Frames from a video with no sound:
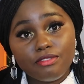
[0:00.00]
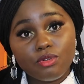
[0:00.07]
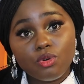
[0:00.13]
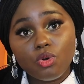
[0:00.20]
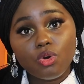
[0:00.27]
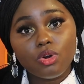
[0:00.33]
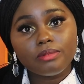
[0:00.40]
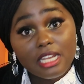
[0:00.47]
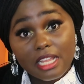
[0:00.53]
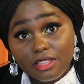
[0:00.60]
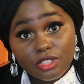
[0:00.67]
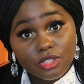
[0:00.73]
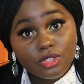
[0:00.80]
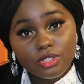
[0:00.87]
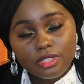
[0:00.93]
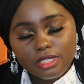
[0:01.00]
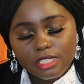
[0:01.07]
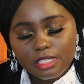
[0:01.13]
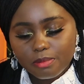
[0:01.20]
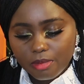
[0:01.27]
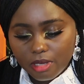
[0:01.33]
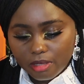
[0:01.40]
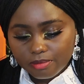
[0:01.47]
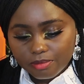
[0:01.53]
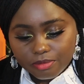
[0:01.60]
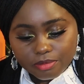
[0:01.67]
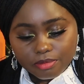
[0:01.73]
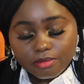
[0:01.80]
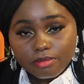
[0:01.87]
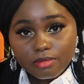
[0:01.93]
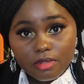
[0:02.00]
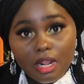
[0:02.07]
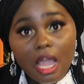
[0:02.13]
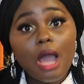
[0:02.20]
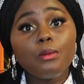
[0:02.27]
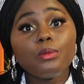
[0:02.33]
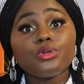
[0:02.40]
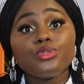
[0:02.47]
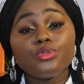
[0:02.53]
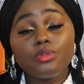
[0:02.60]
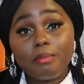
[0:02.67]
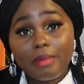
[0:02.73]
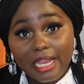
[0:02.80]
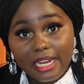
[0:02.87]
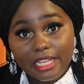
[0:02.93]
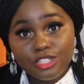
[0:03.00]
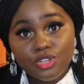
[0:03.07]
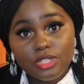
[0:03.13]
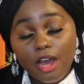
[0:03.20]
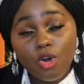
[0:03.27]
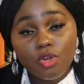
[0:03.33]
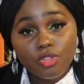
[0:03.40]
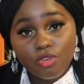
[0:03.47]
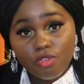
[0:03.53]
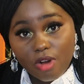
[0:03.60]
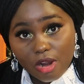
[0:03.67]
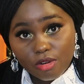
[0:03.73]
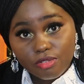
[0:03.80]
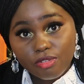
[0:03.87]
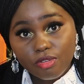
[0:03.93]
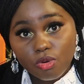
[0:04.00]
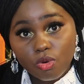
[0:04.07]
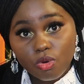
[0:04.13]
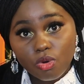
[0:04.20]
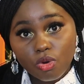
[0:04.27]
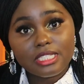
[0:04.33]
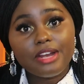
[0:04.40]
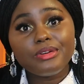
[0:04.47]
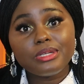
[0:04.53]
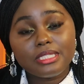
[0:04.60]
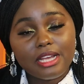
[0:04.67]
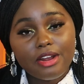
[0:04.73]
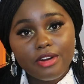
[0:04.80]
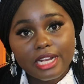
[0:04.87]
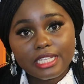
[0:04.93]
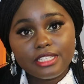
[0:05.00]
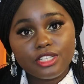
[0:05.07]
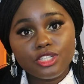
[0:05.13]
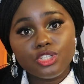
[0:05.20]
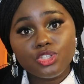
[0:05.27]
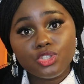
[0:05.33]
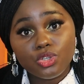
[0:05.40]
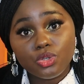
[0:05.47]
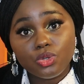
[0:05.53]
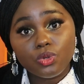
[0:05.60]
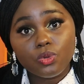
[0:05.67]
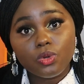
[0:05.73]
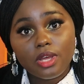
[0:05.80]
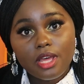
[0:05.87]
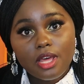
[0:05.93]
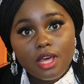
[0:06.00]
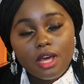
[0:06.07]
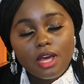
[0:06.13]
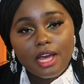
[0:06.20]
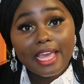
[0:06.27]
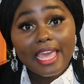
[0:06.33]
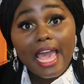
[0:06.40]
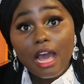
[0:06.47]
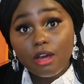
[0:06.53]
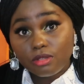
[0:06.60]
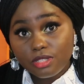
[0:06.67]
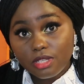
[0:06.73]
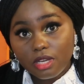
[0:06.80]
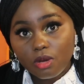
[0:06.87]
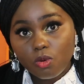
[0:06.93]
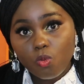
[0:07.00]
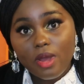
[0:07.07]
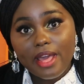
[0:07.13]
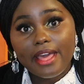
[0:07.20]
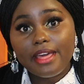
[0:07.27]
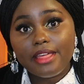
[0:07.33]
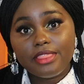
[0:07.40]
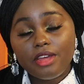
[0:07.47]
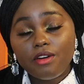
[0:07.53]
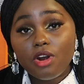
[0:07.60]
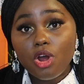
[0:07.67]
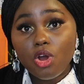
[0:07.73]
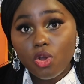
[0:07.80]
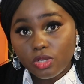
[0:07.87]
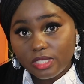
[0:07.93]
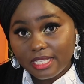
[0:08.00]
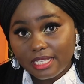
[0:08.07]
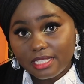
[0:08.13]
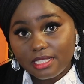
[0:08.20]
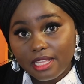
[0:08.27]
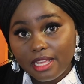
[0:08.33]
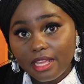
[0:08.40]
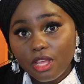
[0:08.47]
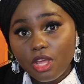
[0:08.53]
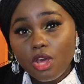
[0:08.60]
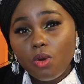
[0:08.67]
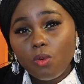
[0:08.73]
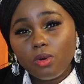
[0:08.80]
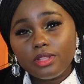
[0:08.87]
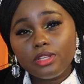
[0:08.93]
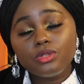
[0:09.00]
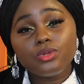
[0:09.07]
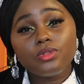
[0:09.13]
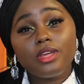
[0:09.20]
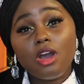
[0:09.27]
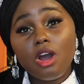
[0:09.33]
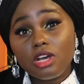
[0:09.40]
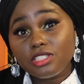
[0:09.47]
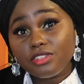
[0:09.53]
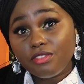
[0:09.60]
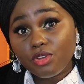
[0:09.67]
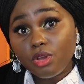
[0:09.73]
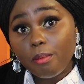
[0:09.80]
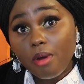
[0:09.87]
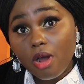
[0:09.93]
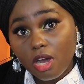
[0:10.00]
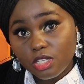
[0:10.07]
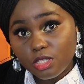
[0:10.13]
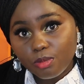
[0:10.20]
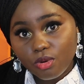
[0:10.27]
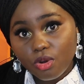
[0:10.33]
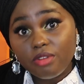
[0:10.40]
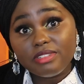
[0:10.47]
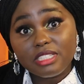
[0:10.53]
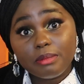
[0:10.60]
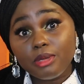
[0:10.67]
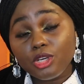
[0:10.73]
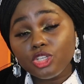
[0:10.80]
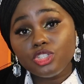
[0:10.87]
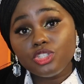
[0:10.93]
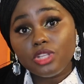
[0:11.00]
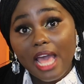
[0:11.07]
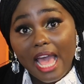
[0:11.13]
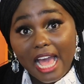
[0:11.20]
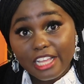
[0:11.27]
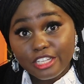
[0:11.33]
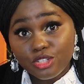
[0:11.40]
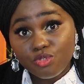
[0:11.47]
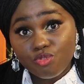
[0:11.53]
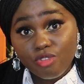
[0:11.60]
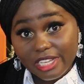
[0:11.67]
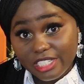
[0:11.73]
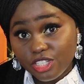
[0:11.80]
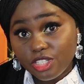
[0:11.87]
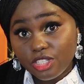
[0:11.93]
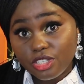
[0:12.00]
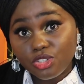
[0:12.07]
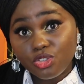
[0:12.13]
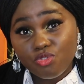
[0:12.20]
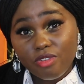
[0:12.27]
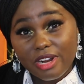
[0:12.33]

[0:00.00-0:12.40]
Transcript: for leather goods, but I walked through the main entrance. On the ground floor, so I was directed to a counter where there are hostess there. What they'll do, they ask for your passport, obviously, because as you registered